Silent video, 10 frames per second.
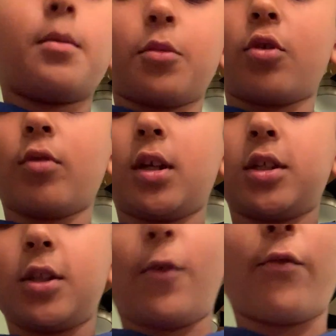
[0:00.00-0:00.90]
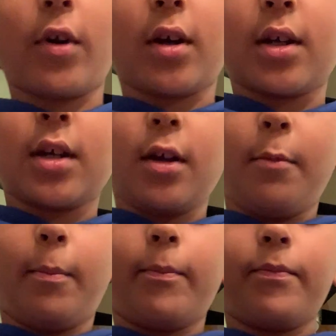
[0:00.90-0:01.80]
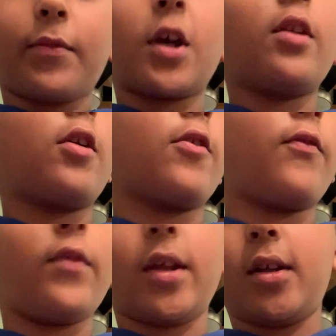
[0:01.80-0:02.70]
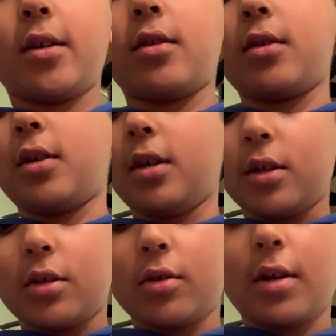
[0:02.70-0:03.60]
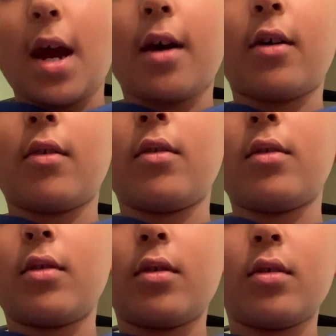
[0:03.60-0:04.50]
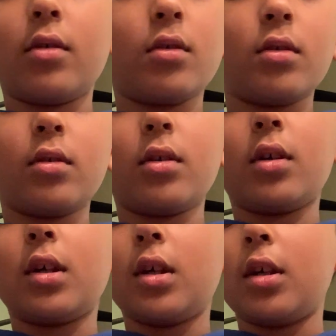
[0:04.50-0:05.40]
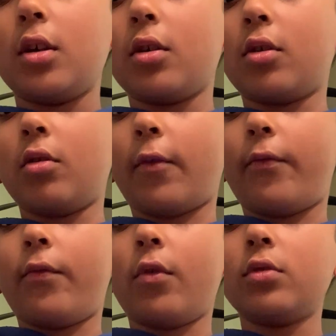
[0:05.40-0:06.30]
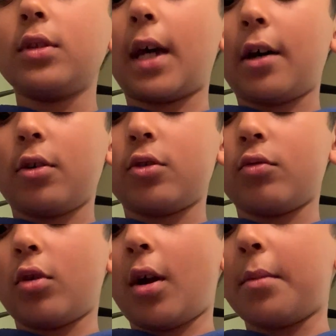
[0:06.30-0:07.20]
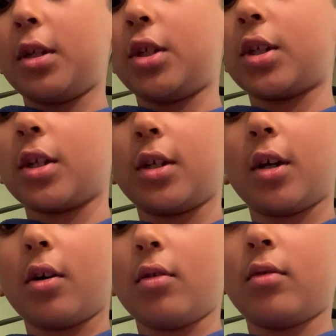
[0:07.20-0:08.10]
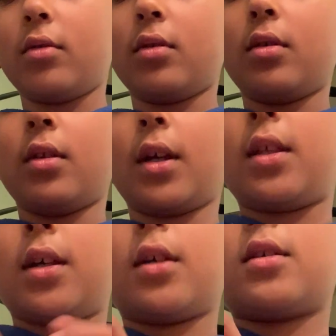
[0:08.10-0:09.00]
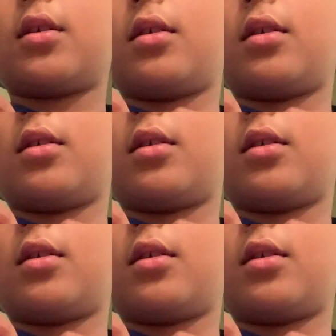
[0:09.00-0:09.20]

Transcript: creates the front canard fin. So now, you're going to fold out to where how much you could go, like this.